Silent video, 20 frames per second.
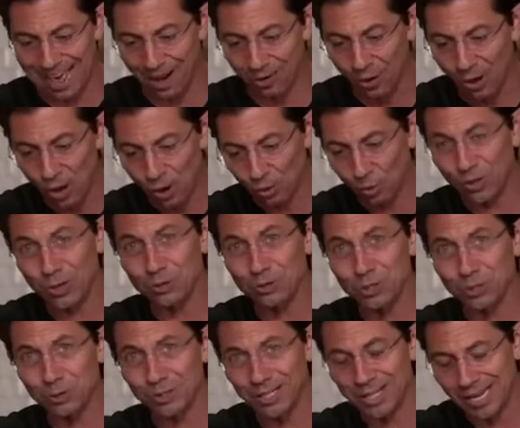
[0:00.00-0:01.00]
Now, what are
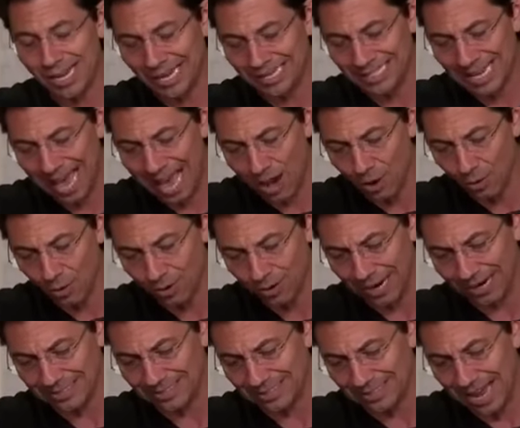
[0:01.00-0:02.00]
you doing in the next
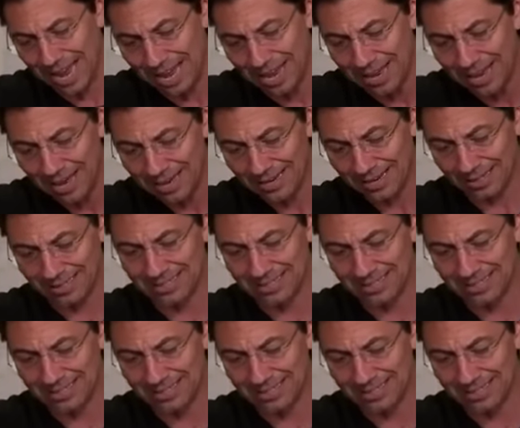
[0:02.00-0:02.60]
hour, next day,